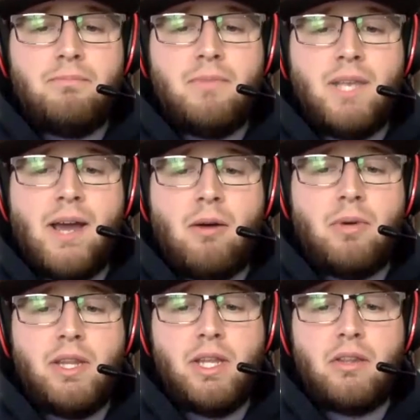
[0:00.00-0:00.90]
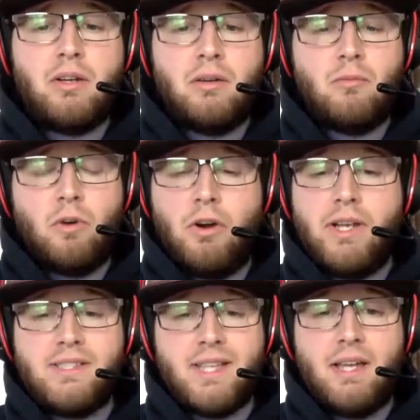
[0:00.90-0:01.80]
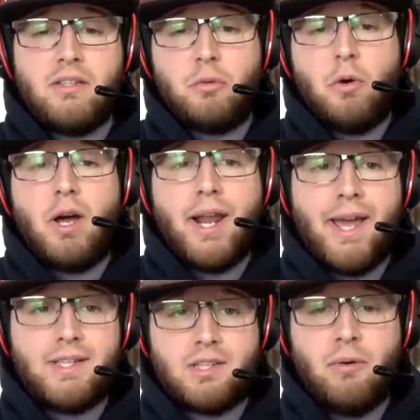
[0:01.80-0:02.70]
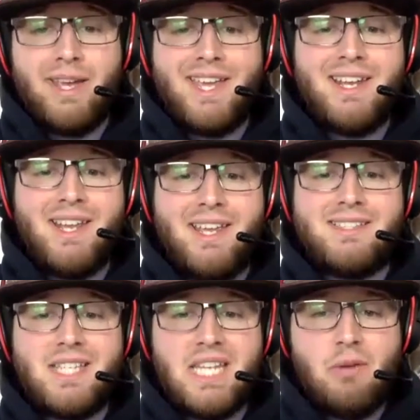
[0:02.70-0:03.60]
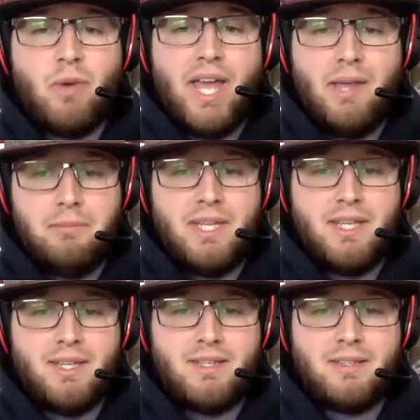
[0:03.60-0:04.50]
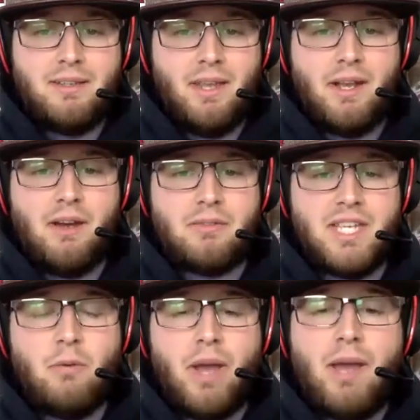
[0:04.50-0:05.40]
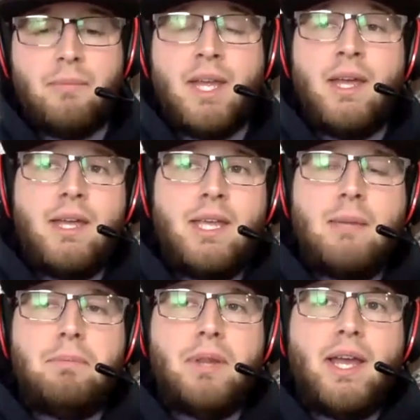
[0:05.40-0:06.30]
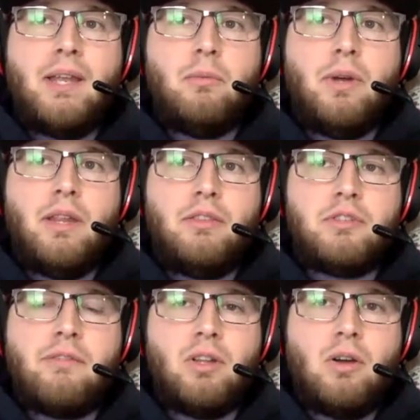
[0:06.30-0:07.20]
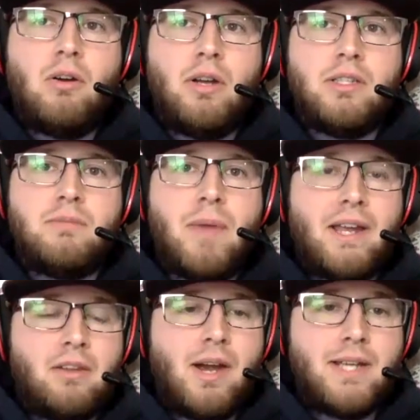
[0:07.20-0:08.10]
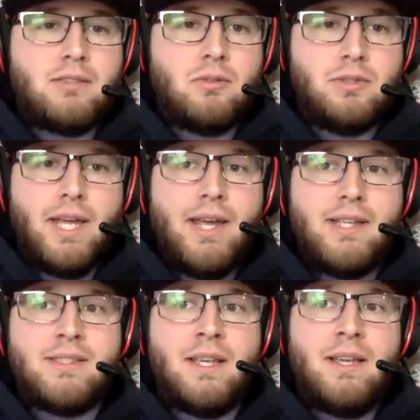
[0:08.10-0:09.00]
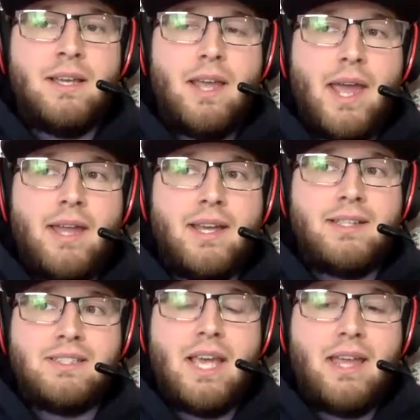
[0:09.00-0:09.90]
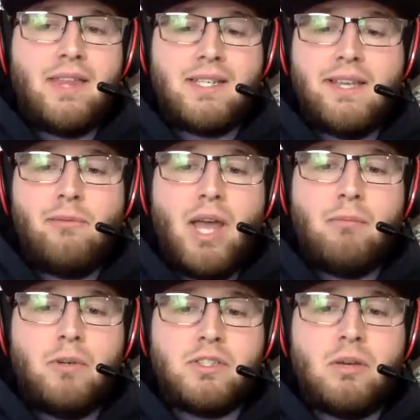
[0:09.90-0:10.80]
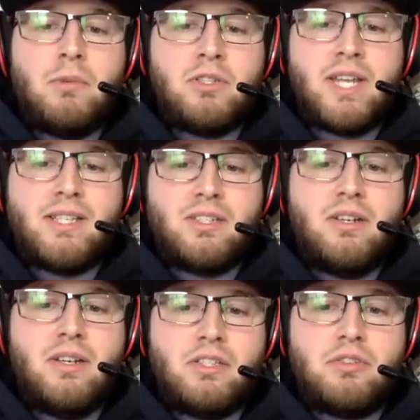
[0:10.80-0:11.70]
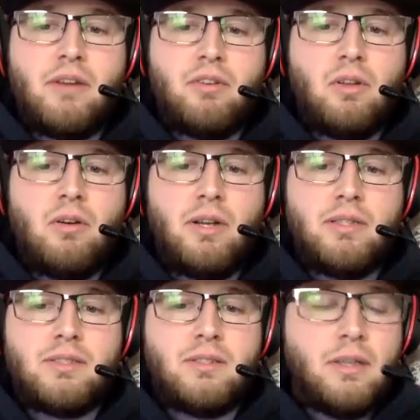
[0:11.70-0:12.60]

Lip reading: Now, one of the other worries that Juwan has going in is T. Webb. T. Webb, he played with Trevor Lawrence back in their high school days, and they say that T. Webb was almost as good as Trevor Lawrence.